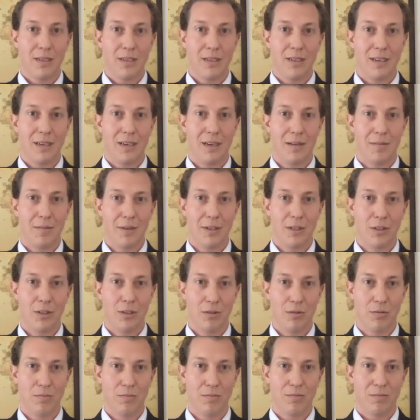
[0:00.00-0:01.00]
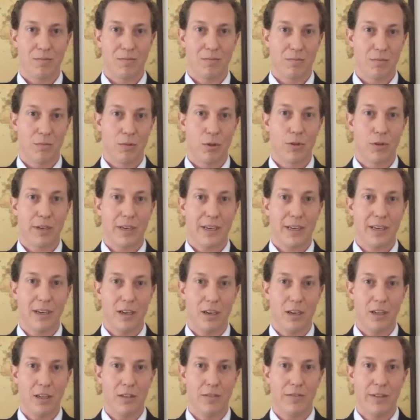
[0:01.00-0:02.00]
And so looking at
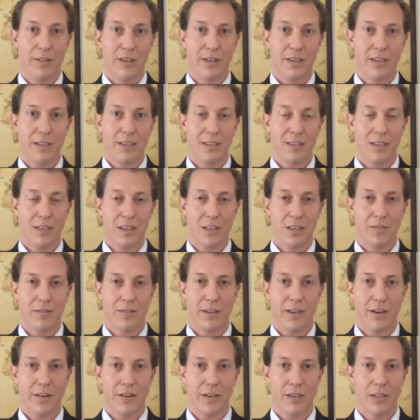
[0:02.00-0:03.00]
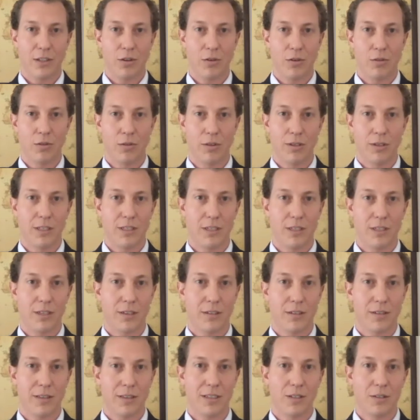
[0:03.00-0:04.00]
all of the areas
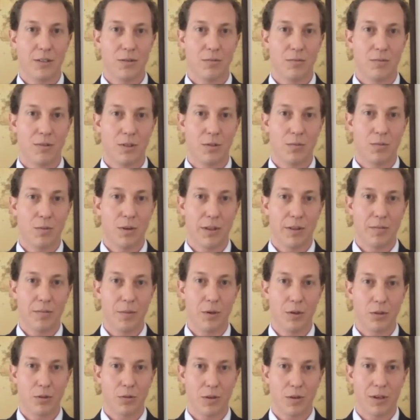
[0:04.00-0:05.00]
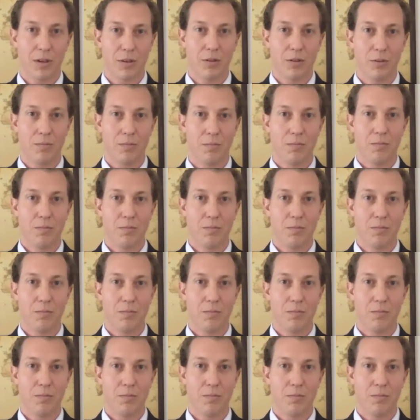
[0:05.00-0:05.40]
holistically is one of the most critical